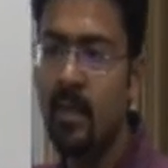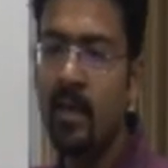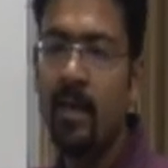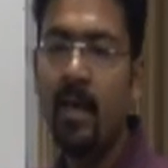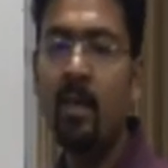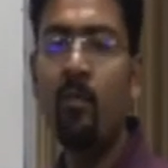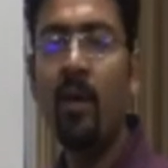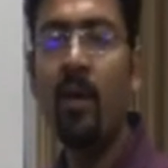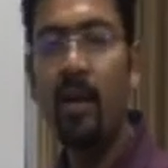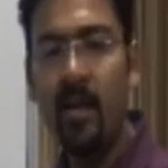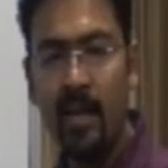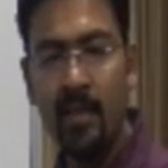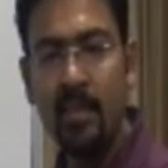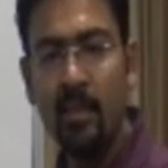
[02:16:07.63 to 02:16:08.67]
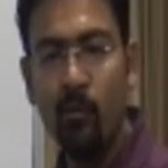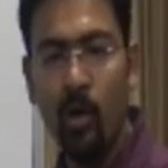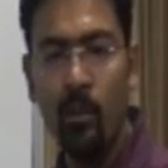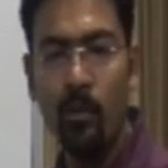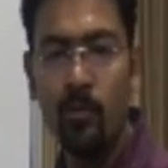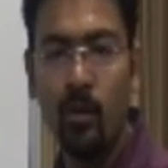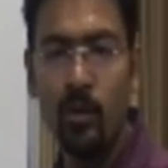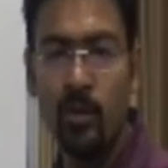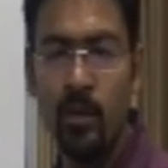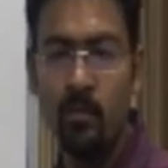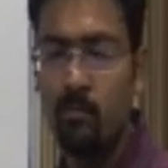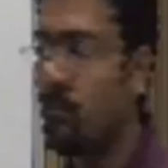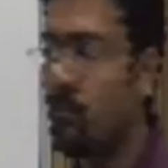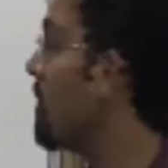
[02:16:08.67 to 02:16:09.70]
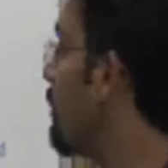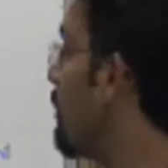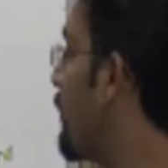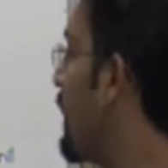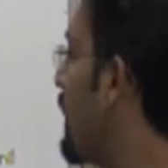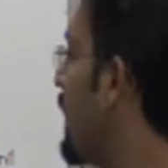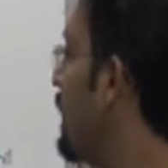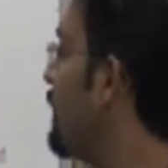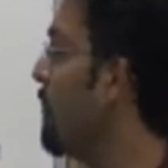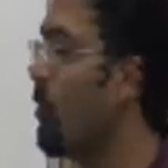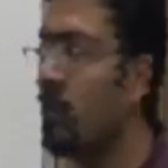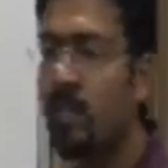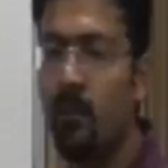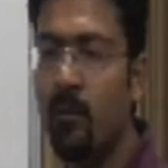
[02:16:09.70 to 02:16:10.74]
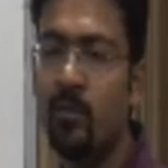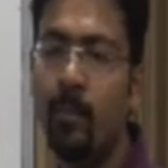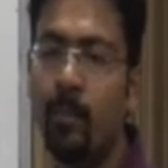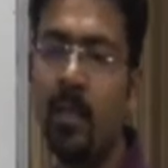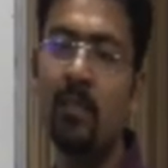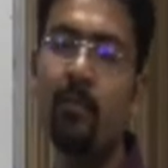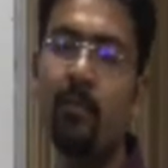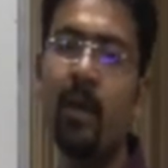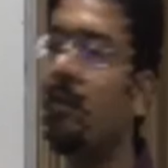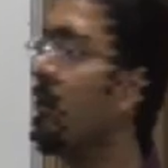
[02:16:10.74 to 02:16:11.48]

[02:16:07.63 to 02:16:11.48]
If I decrease the volume of solution but keep the mole same, which means if I